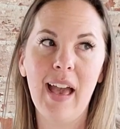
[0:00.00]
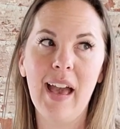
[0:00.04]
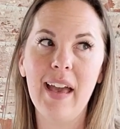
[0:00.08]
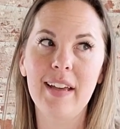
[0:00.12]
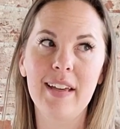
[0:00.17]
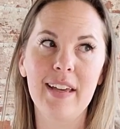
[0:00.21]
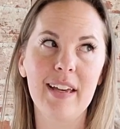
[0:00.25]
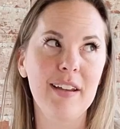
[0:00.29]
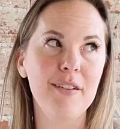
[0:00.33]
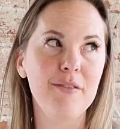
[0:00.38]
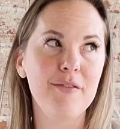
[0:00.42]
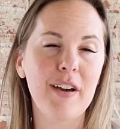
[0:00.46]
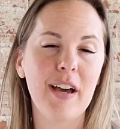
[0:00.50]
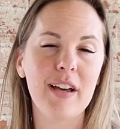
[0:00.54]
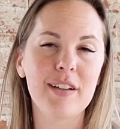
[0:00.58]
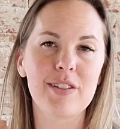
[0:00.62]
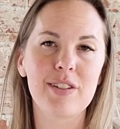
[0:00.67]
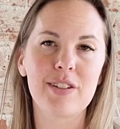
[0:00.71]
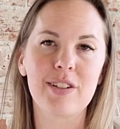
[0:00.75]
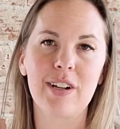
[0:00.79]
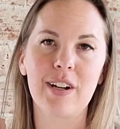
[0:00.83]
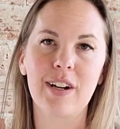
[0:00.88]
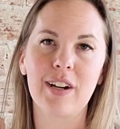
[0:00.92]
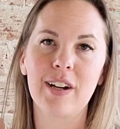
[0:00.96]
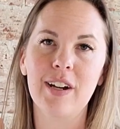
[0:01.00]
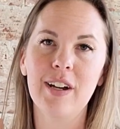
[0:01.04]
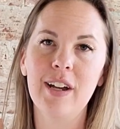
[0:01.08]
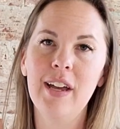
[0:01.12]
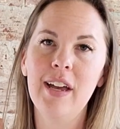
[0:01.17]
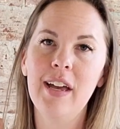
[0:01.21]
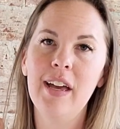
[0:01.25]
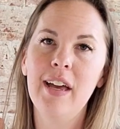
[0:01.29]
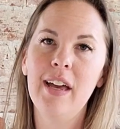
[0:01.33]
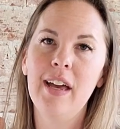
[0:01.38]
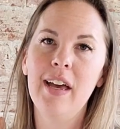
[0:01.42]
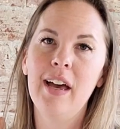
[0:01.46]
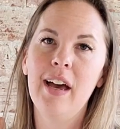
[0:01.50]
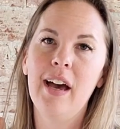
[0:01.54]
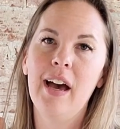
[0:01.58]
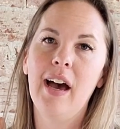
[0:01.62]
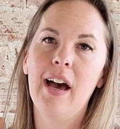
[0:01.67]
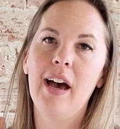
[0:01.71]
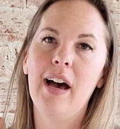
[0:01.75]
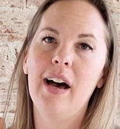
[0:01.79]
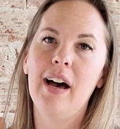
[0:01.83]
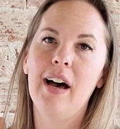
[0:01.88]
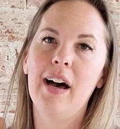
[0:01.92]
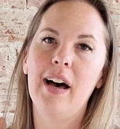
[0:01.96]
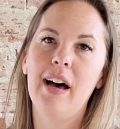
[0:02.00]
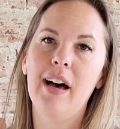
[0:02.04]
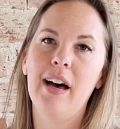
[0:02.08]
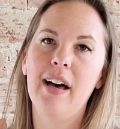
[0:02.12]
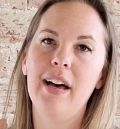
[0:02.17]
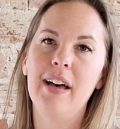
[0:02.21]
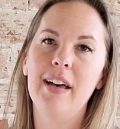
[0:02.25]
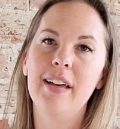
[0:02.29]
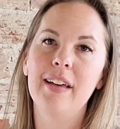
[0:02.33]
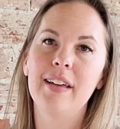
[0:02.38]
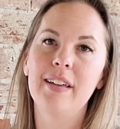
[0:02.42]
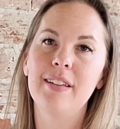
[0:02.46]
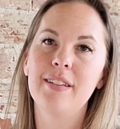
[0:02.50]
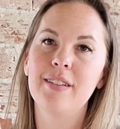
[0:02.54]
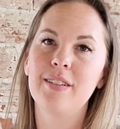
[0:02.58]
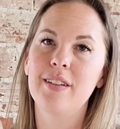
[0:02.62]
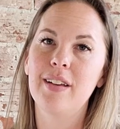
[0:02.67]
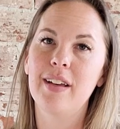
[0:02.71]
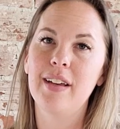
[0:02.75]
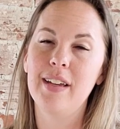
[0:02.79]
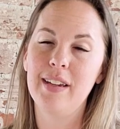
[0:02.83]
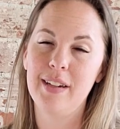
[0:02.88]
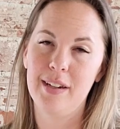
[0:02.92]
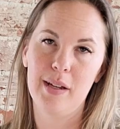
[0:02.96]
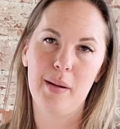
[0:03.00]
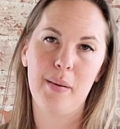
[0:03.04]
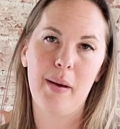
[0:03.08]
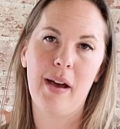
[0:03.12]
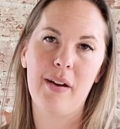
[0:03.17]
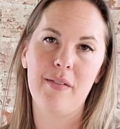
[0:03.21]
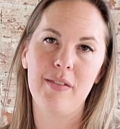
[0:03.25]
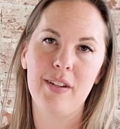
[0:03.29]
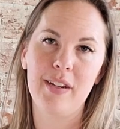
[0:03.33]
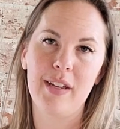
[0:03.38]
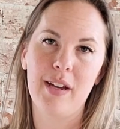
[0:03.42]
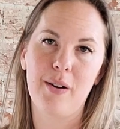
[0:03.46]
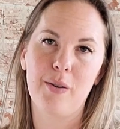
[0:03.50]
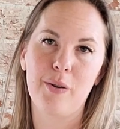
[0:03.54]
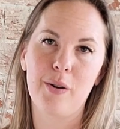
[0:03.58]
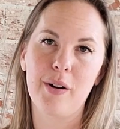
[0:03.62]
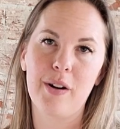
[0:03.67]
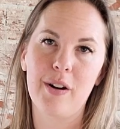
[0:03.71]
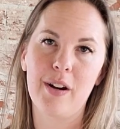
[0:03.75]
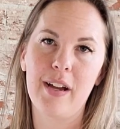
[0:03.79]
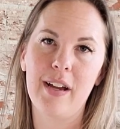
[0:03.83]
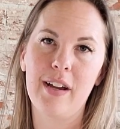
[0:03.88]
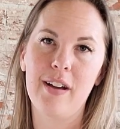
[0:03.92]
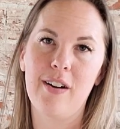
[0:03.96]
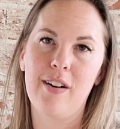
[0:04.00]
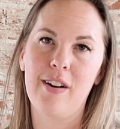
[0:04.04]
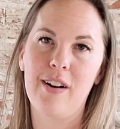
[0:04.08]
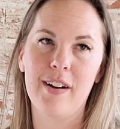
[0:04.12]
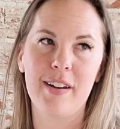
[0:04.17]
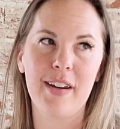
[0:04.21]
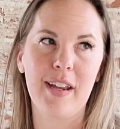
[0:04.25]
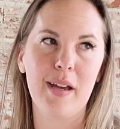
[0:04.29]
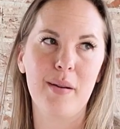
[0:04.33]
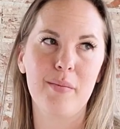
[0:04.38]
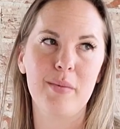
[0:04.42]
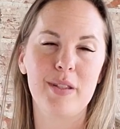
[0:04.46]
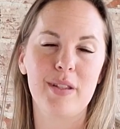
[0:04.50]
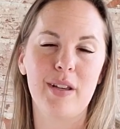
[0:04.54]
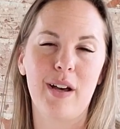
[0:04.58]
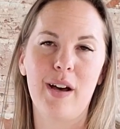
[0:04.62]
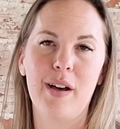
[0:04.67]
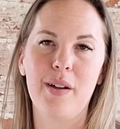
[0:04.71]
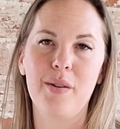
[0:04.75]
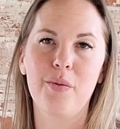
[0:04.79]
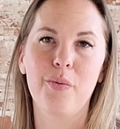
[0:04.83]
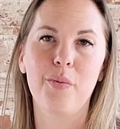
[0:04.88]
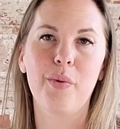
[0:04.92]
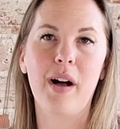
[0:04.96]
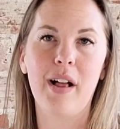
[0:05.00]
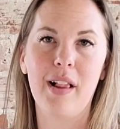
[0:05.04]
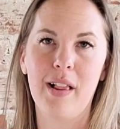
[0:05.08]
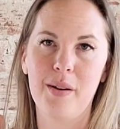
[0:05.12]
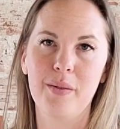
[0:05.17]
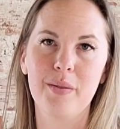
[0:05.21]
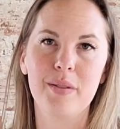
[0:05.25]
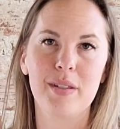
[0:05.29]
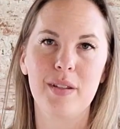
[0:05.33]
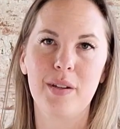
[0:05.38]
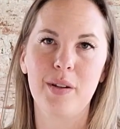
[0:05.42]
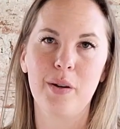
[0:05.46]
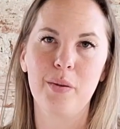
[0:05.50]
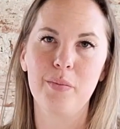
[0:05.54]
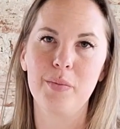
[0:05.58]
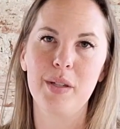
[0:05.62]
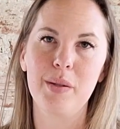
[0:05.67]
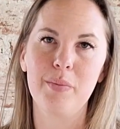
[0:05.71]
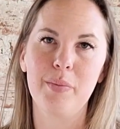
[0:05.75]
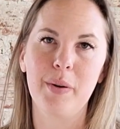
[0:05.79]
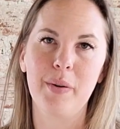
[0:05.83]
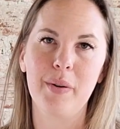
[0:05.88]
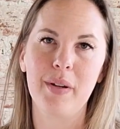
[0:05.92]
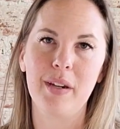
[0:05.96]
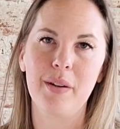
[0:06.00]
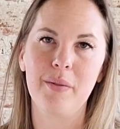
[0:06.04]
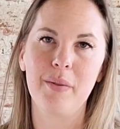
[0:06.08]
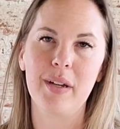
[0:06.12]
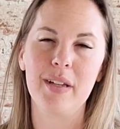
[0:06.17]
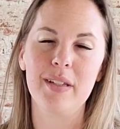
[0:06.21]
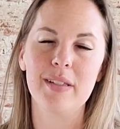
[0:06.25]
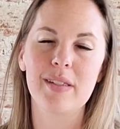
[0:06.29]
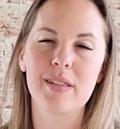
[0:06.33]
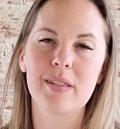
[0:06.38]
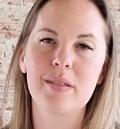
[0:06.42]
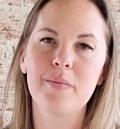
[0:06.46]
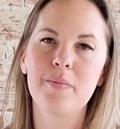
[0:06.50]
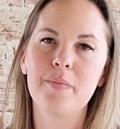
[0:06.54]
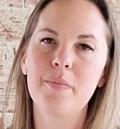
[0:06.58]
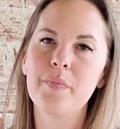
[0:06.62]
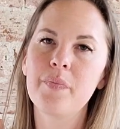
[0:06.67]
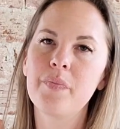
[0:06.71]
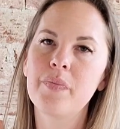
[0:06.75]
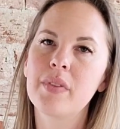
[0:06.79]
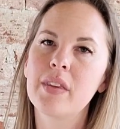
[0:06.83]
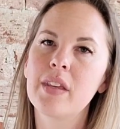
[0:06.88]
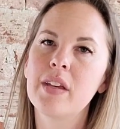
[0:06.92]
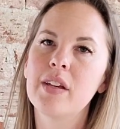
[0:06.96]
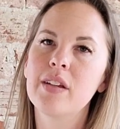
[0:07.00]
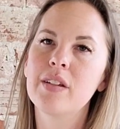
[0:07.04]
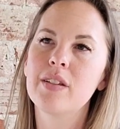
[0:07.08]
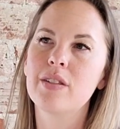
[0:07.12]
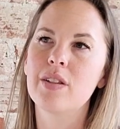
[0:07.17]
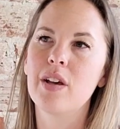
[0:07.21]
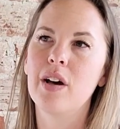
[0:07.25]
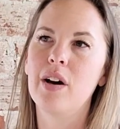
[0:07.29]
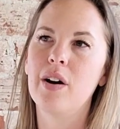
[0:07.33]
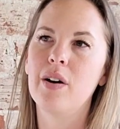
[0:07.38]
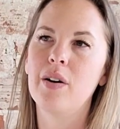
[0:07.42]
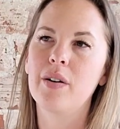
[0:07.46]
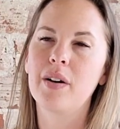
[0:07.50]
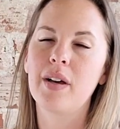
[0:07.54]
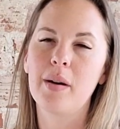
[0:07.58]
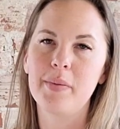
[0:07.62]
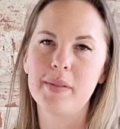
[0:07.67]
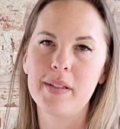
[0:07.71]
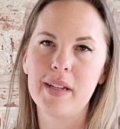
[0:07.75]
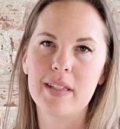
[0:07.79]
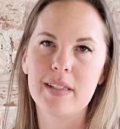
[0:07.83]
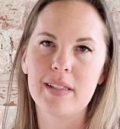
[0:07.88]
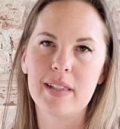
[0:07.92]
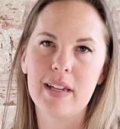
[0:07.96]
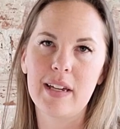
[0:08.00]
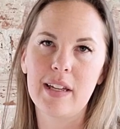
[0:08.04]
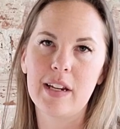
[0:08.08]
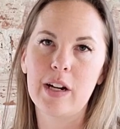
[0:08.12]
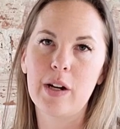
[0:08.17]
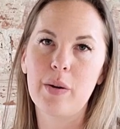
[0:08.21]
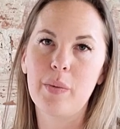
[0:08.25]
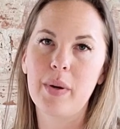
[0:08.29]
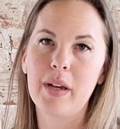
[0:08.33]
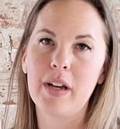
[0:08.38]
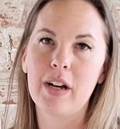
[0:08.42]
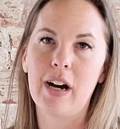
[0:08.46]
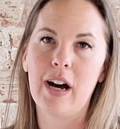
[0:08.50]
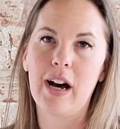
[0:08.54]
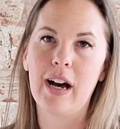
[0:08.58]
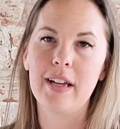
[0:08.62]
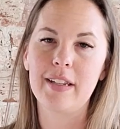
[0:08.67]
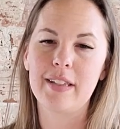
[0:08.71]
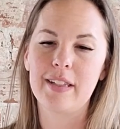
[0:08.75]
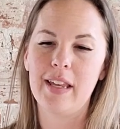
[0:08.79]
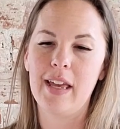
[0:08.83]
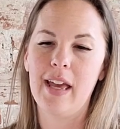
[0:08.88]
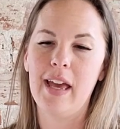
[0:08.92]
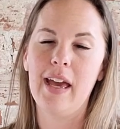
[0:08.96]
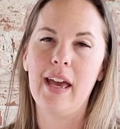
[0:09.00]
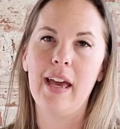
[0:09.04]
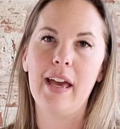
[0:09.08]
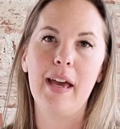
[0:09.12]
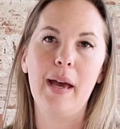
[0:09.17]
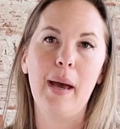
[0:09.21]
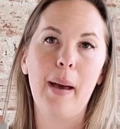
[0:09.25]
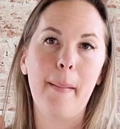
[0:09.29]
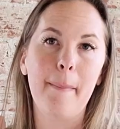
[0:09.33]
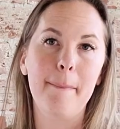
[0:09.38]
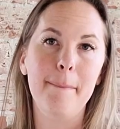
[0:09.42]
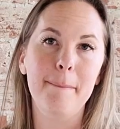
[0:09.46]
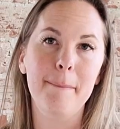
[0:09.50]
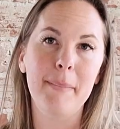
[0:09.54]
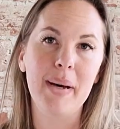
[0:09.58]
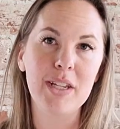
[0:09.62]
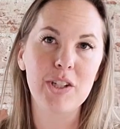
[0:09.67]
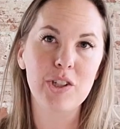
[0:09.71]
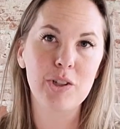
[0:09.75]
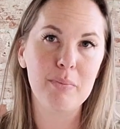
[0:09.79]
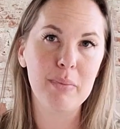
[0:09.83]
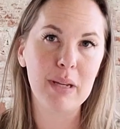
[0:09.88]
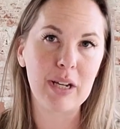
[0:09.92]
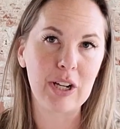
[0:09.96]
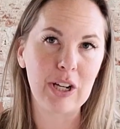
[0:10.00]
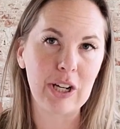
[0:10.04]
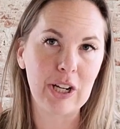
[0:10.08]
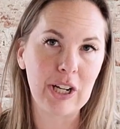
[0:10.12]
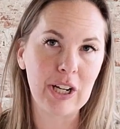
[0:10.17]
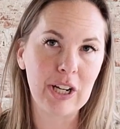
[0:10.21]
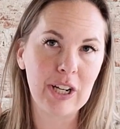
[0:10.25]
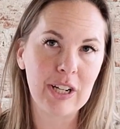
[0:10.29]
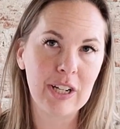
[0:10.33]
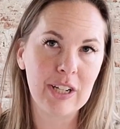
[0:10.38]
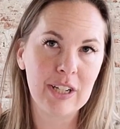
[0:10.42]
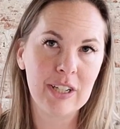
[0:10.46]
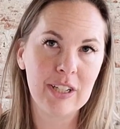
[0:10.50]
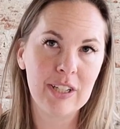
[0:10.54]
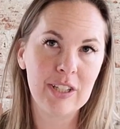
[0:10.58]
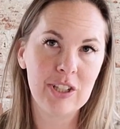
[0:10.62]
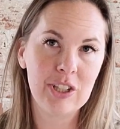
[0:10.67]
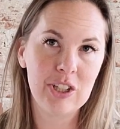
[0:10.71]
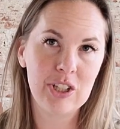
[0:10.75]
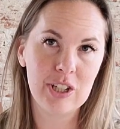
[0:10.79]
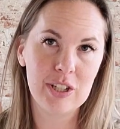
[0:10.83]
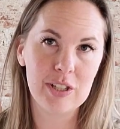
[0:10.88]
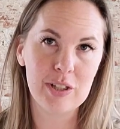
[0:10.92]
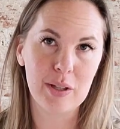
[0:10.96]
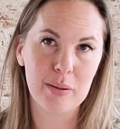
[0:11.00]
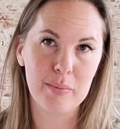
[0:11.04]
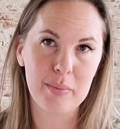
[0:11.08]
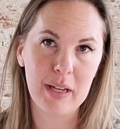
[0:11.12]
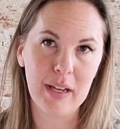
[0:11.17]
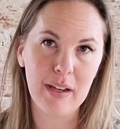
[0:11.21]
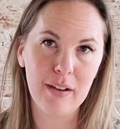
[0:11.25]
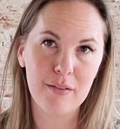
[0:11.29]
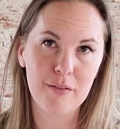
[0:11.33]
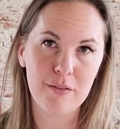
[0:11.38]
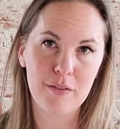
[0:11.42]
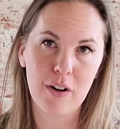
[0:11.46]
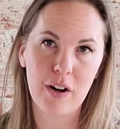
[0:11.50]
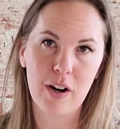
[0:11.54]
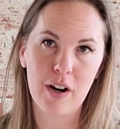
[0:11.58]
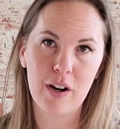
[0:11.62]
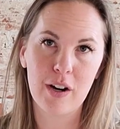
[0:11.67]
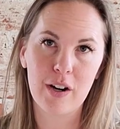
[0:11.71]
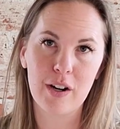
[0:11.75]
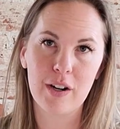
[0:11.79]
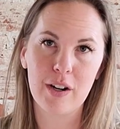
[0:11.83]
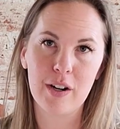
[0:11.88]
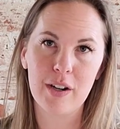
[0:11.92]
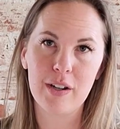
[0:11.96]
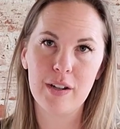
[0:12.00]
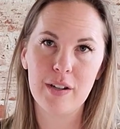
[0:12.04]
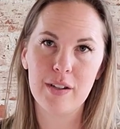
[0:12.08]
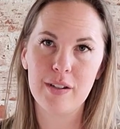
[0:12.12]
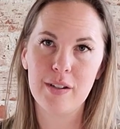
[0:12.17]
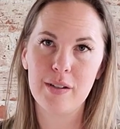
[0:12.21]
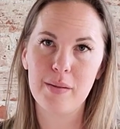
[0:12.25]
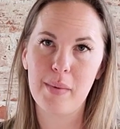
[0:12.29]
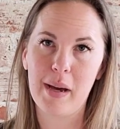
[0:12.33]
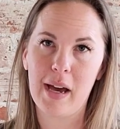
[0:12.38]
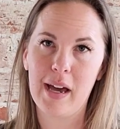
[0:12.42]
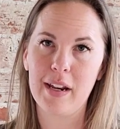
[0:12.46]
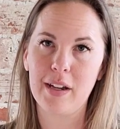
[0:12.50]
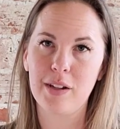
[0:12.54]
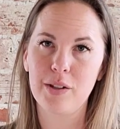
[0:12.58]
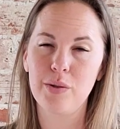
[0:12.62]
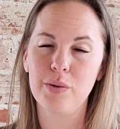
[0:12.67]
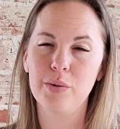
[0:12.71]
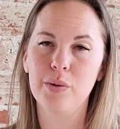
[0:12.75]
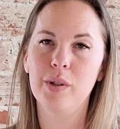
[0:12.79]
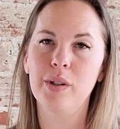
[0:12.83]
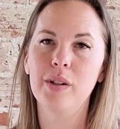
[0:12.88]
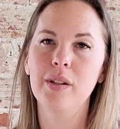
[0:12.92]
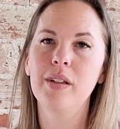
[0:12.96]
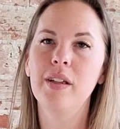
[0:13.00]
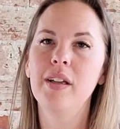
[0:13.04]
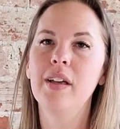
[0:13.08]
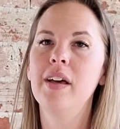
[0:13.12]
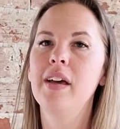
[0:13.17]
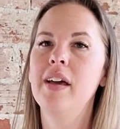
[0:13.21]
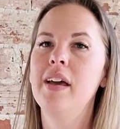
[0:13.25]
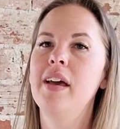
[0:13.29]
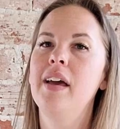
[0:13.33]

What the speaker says: and get it faster. Ended up having to order it on Amazon while I was in Home Depot anyways. So a couple days later, we got a much bigger chisel bit for our pneumatic tool,